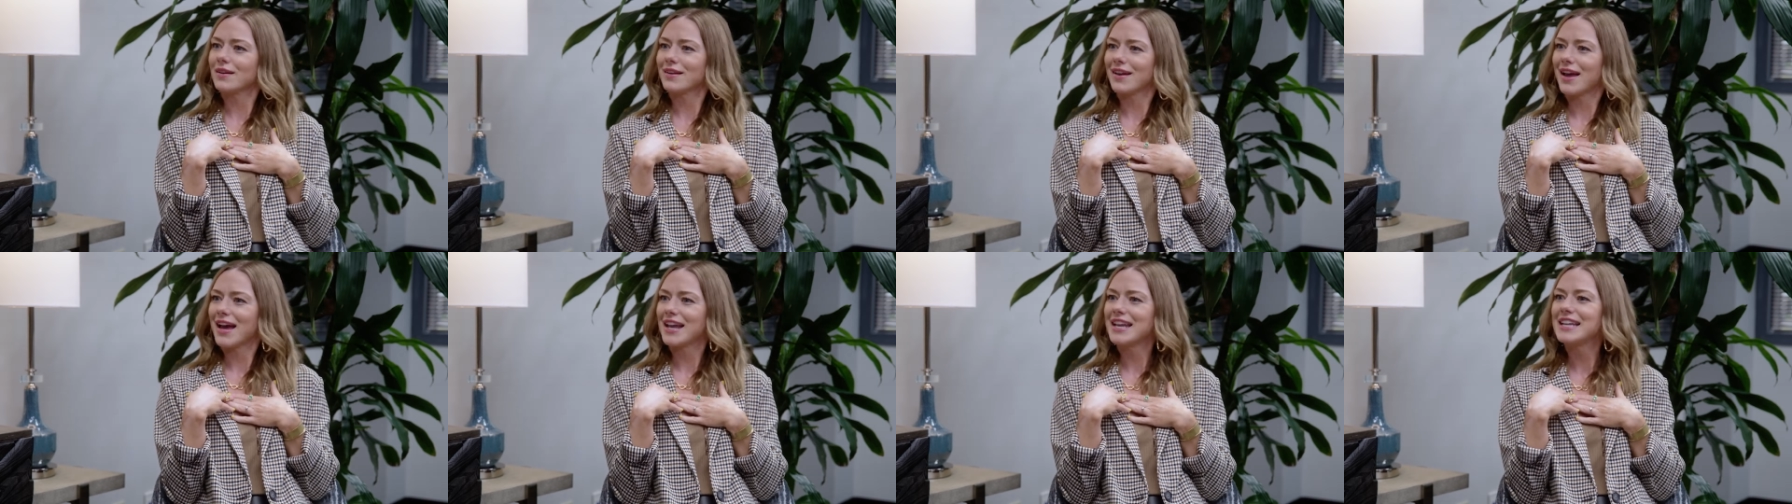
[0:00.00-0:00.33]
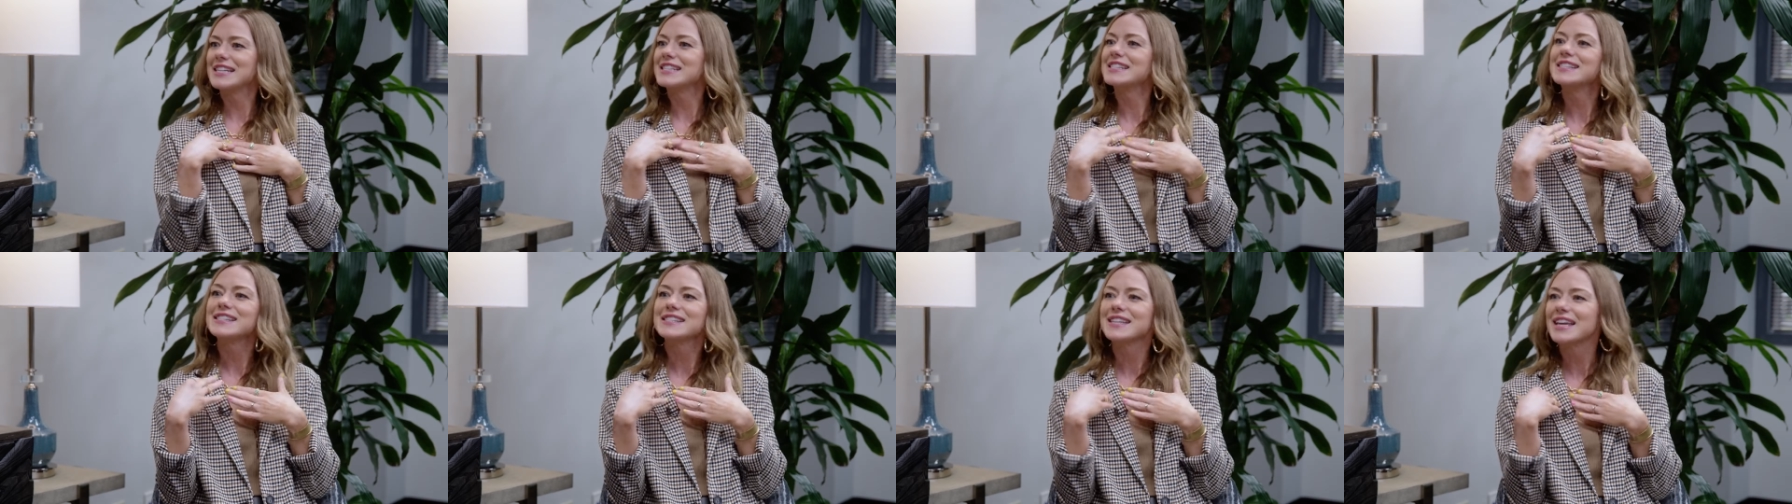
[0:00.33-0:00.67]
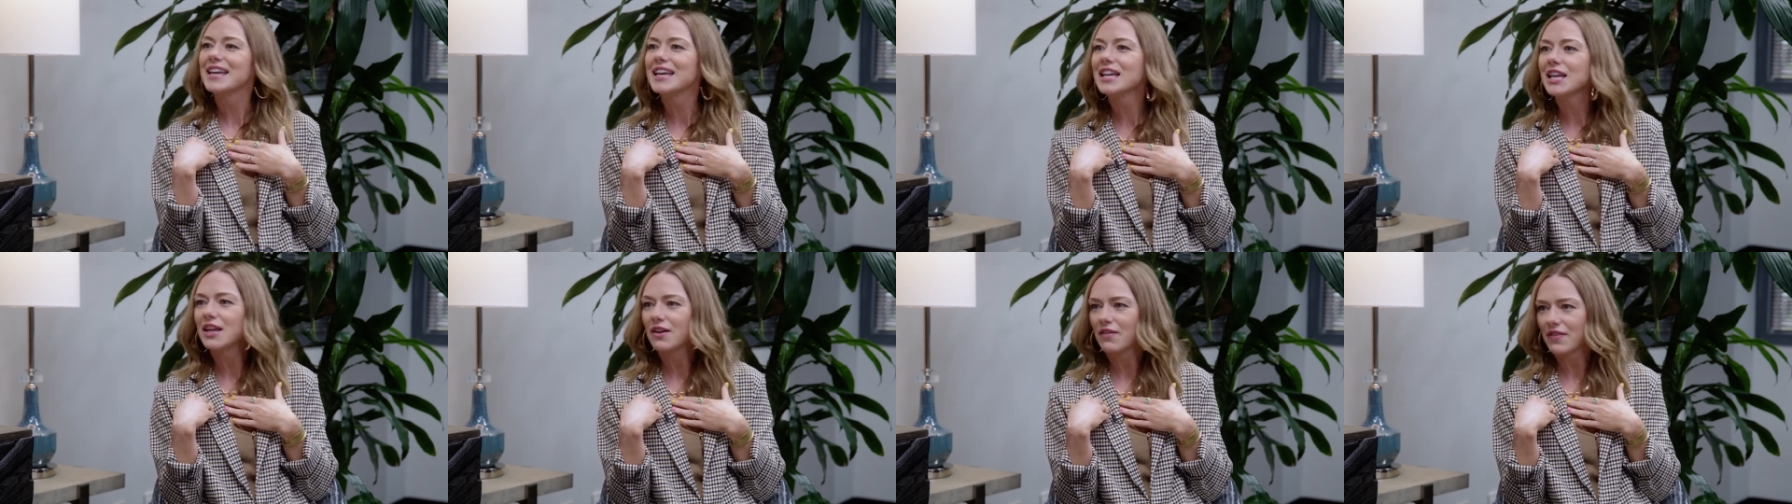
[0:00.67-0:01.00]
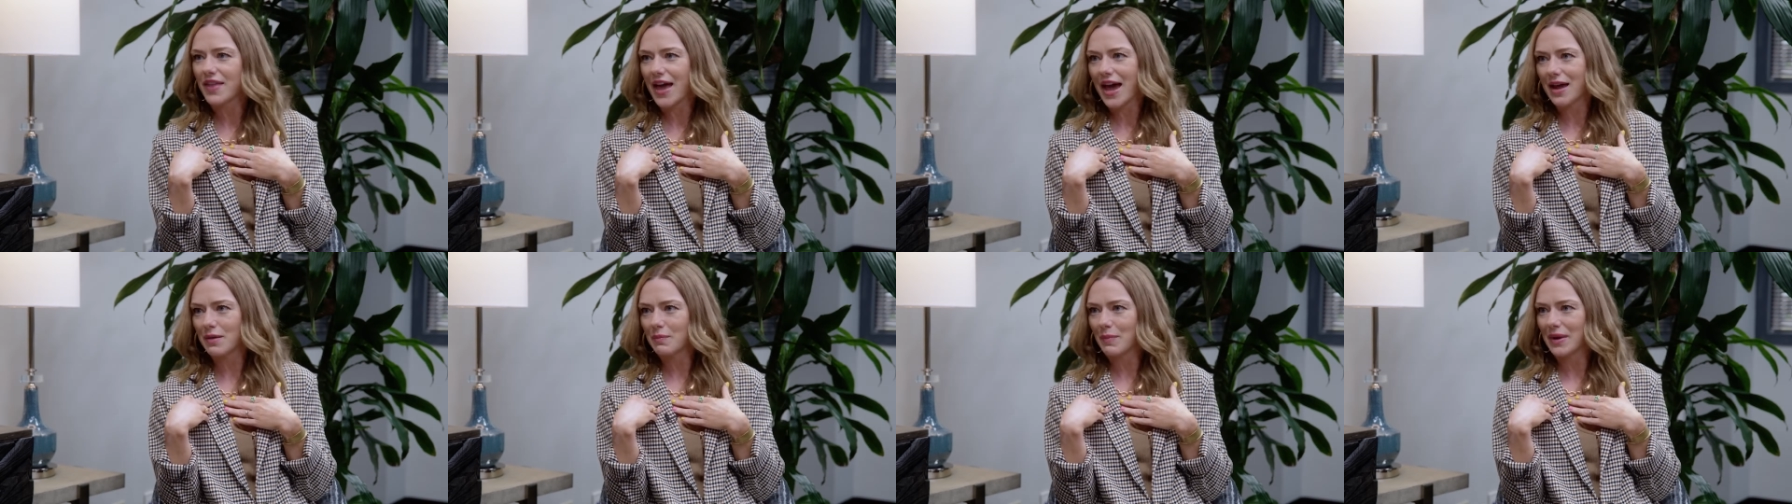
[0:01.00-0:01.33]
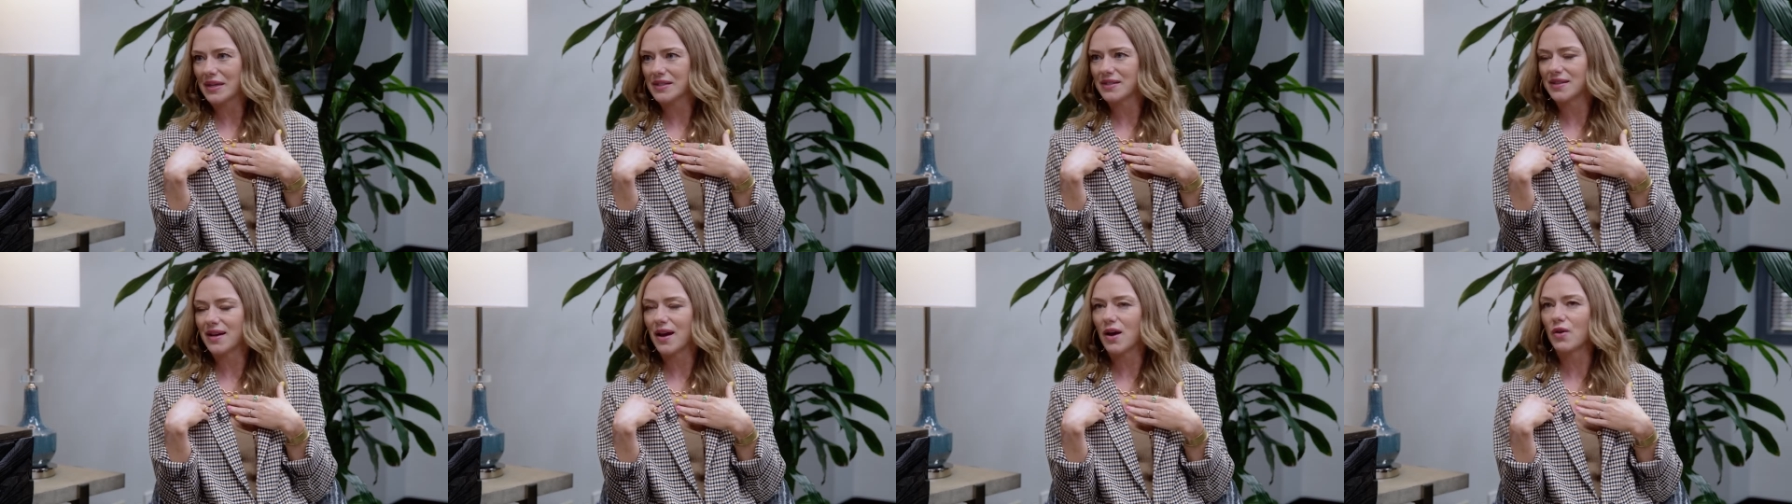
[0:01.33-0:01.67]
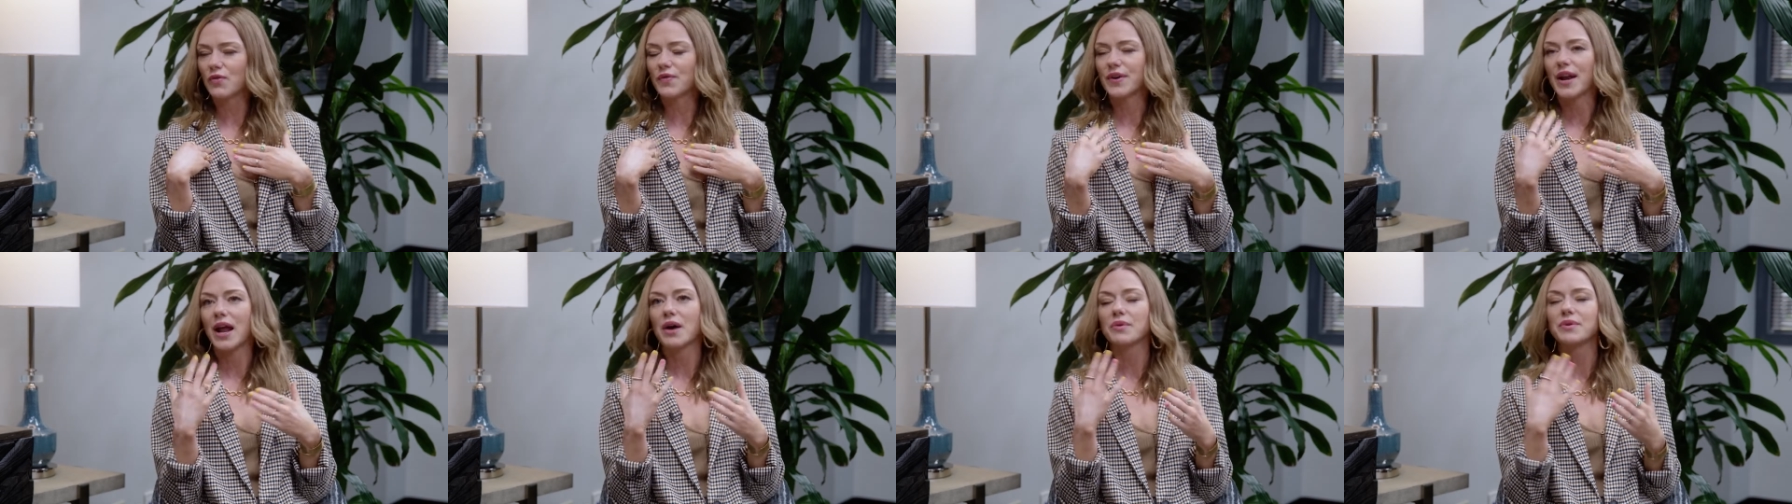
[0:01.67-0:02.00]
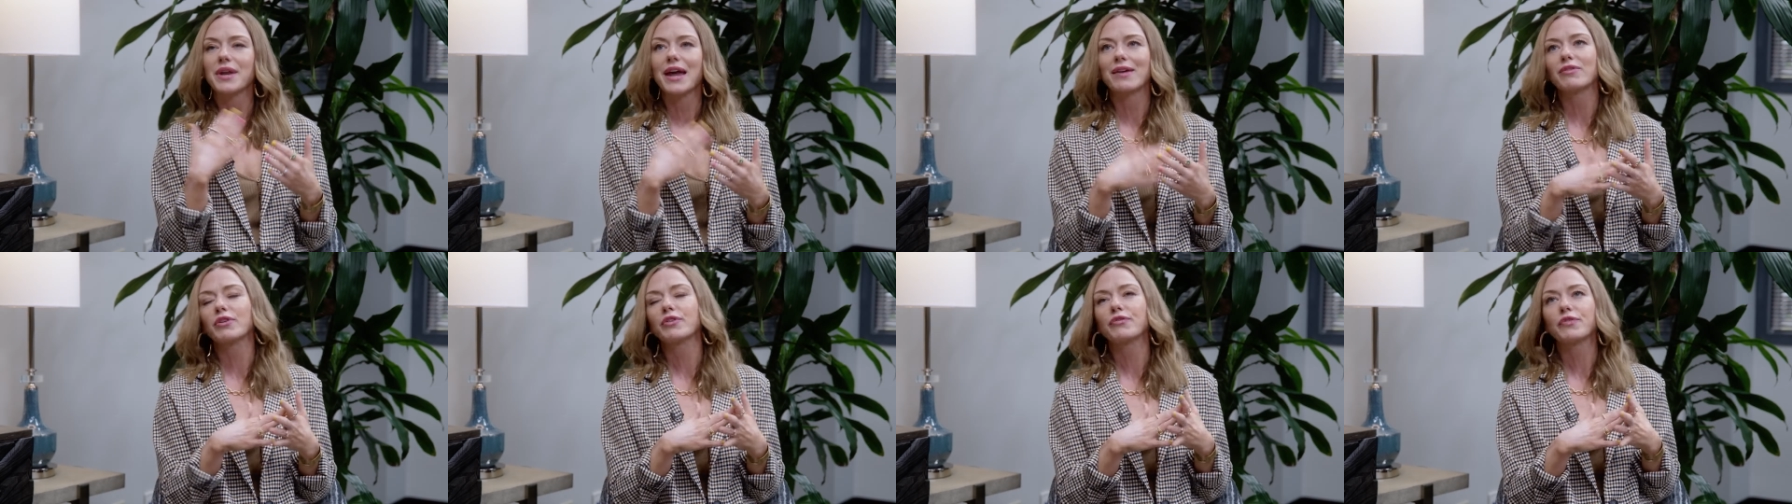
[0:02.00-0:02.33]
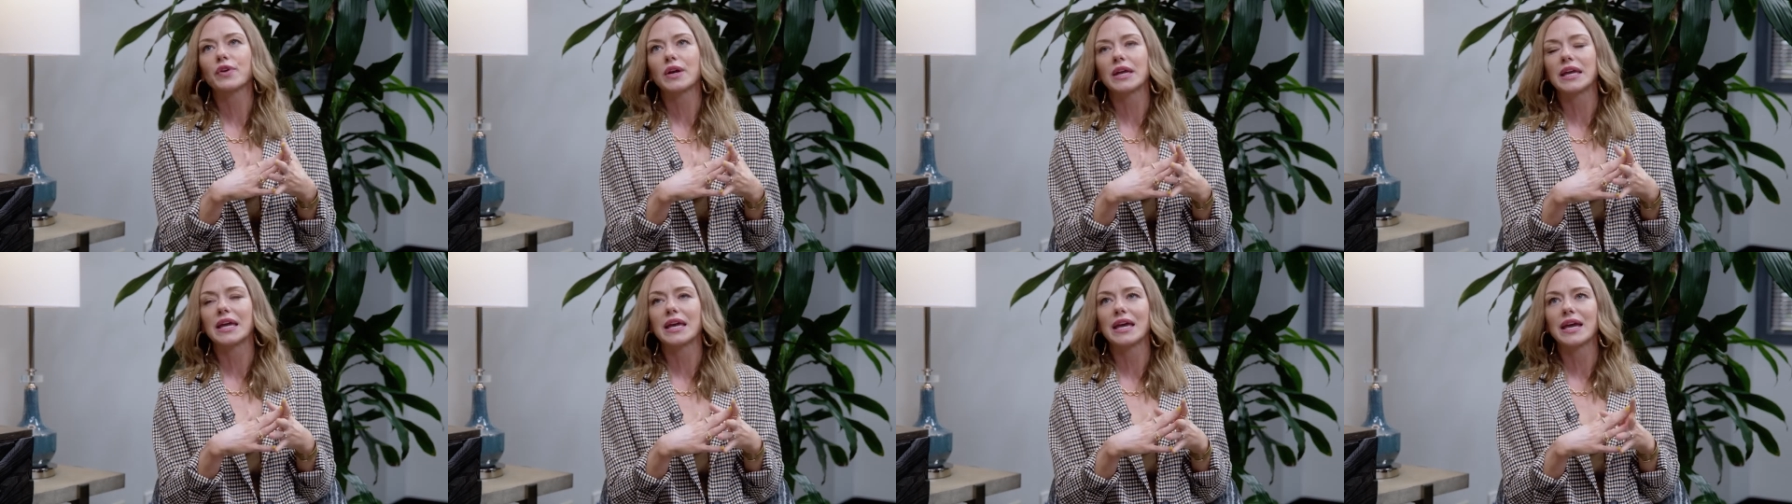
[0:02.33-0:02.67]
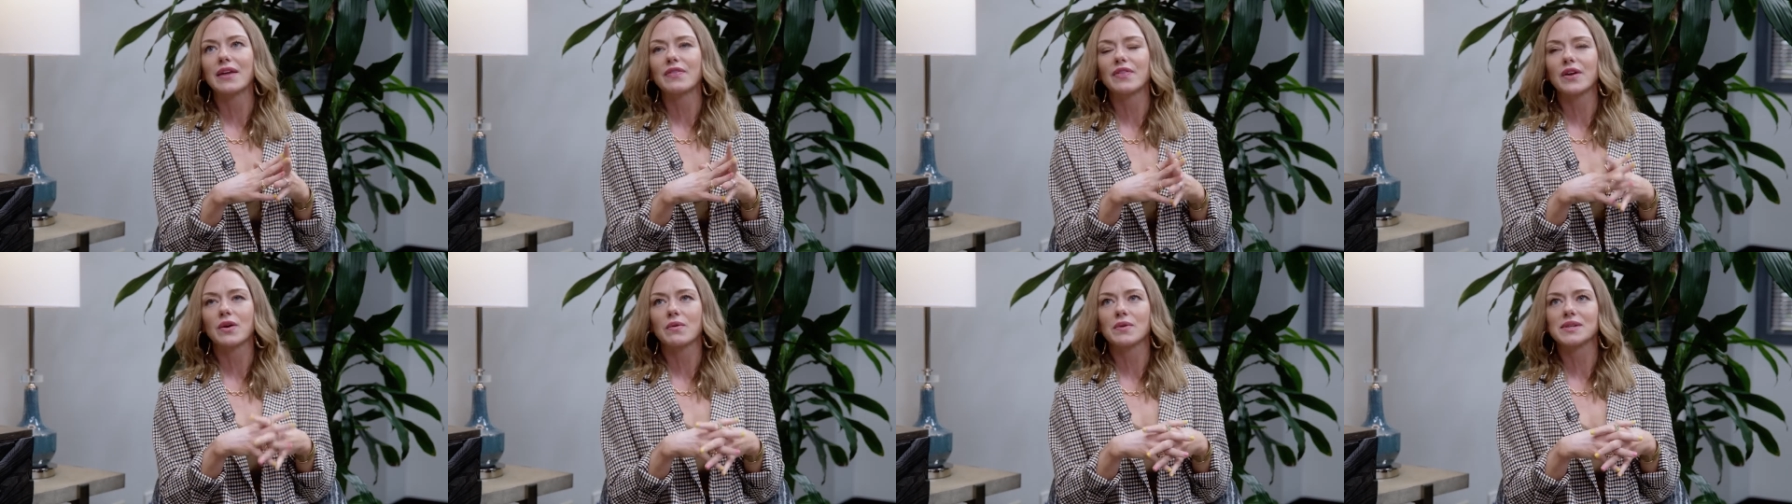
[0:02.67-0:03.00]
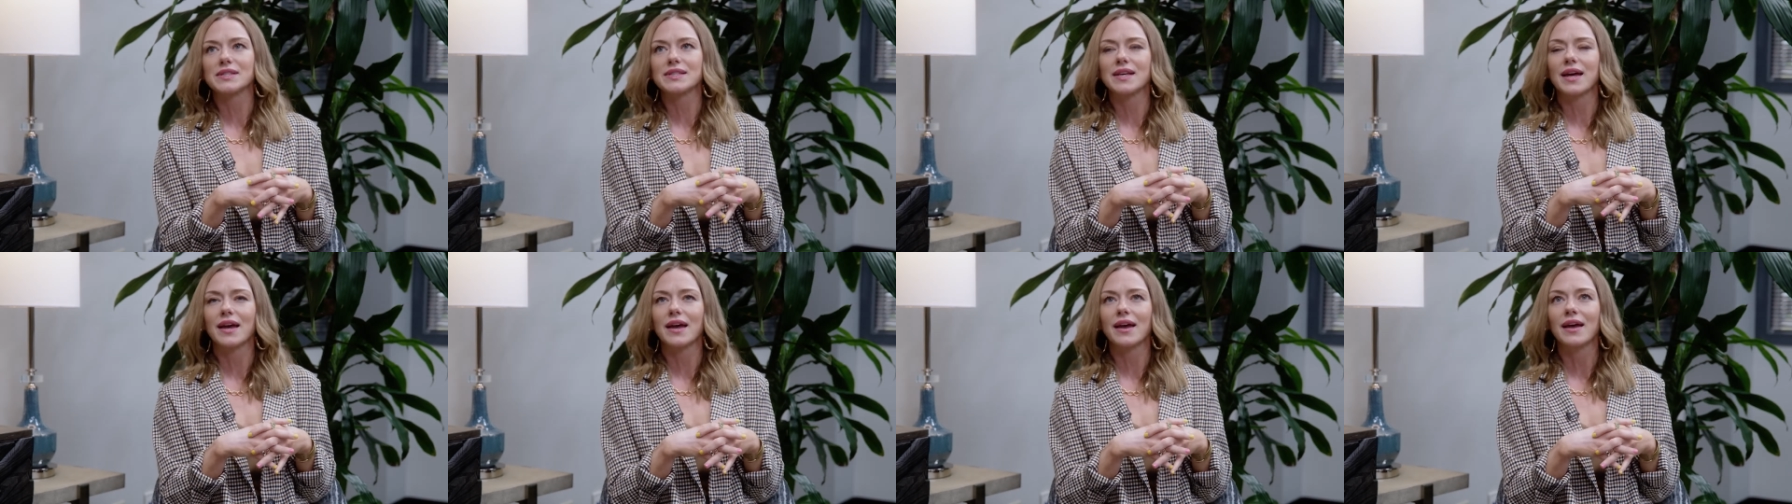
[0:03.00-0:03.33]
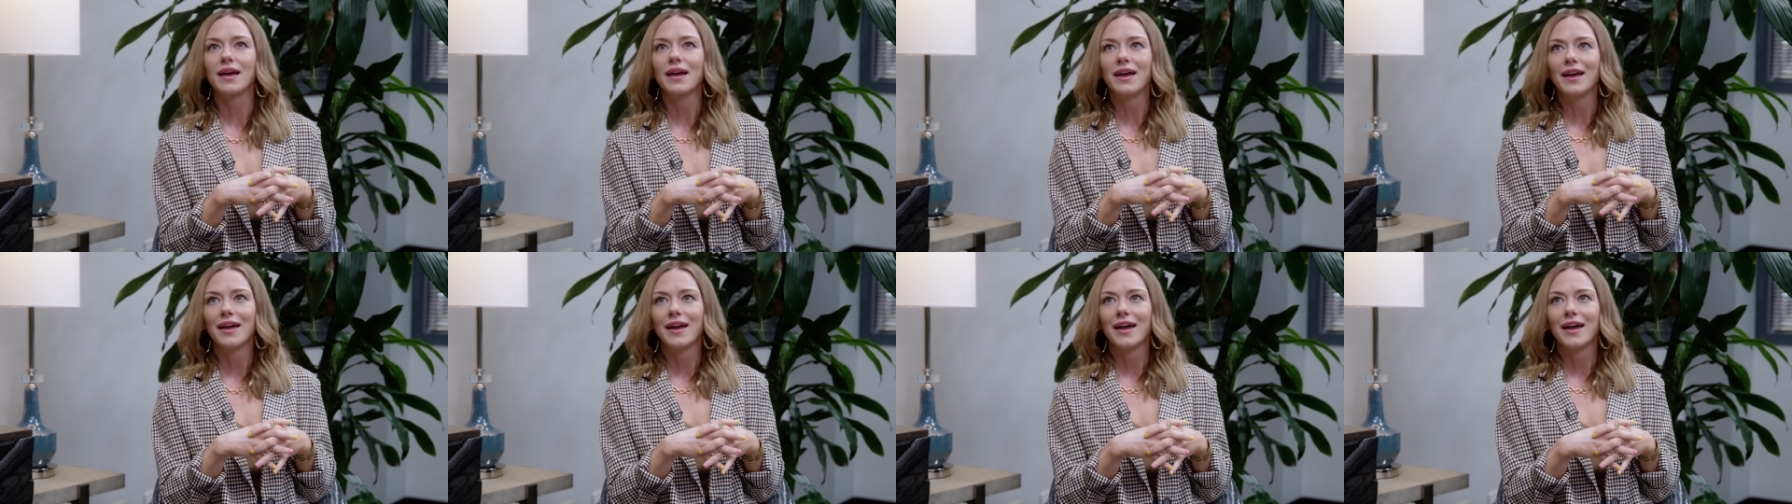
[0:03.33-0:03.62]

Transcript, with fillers: I didn't see any of that in myself. And I'll never forget, there was a,